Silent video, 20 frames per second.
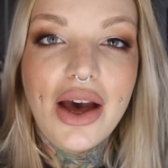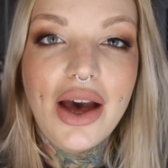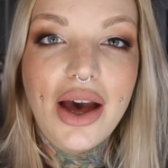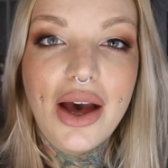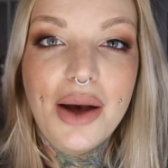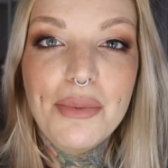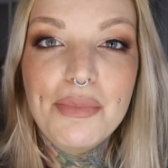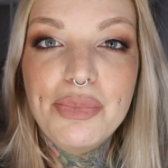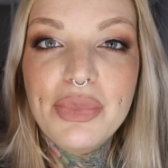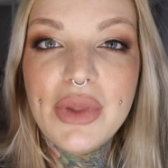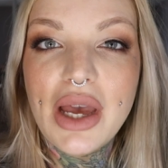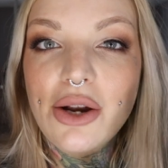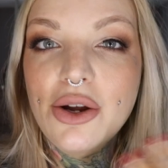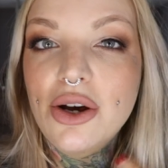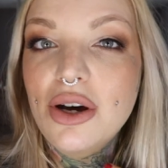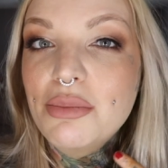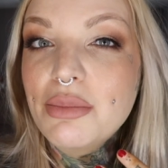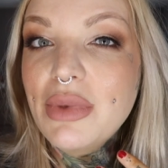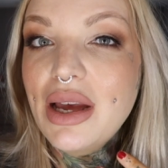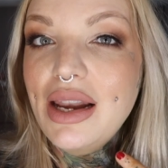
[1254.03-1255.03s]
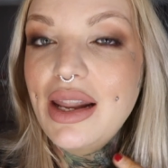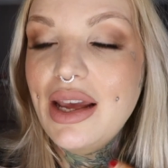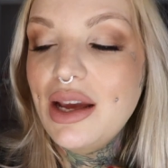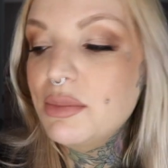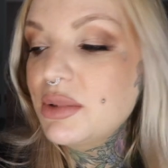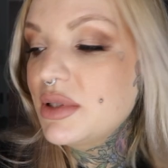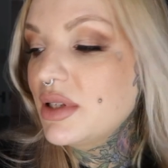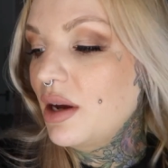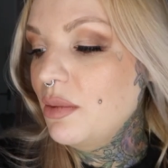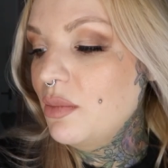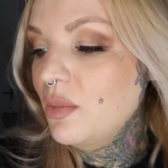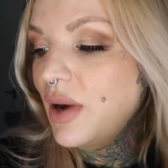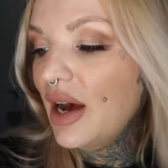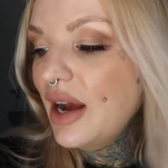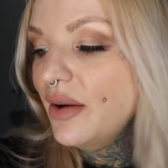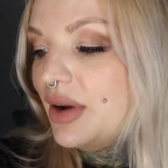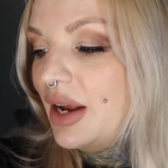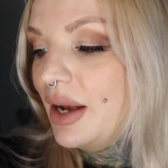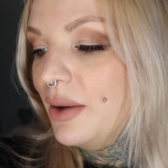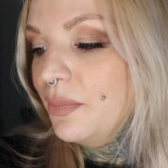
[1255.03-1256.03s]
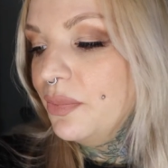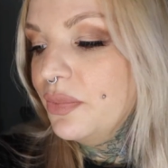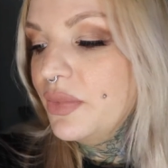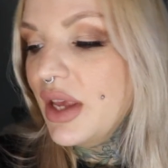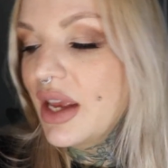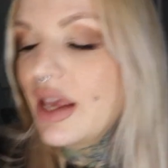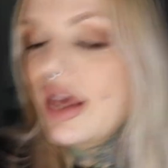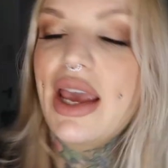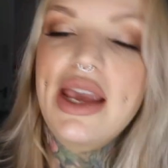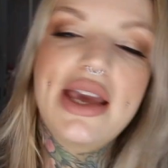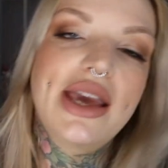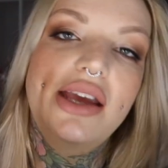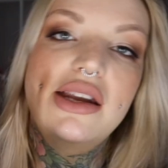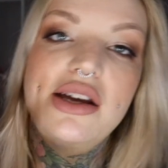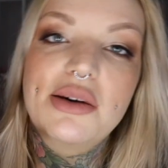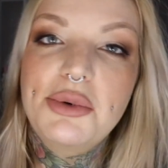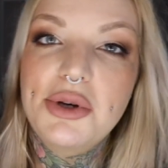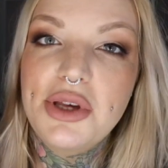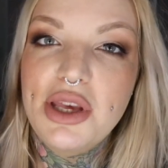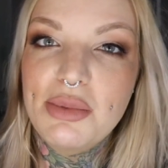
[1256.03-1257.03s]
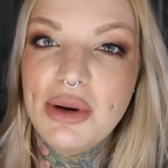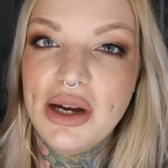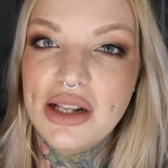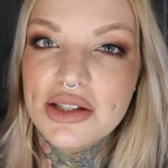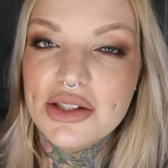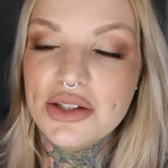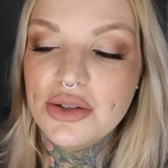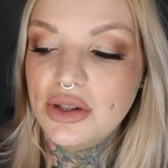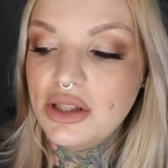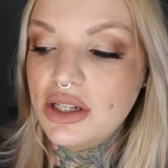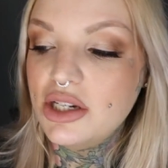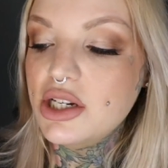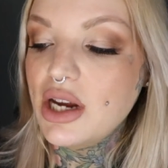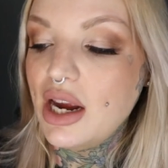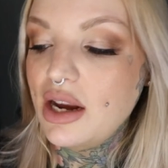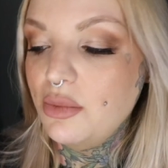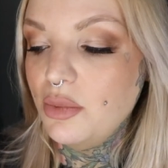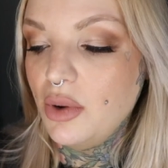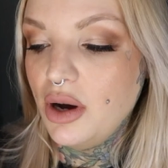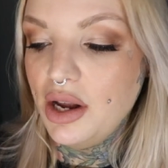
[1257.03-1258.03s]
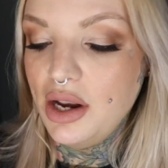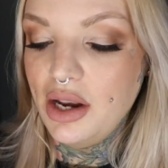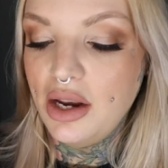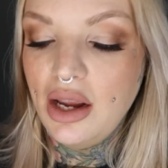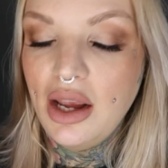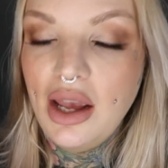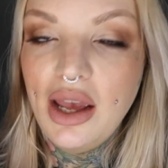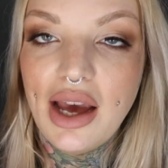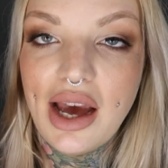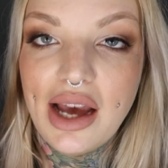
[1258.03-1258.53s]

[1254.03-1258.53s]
And on my lips I'm wearing the KKW pencil in the shade 1,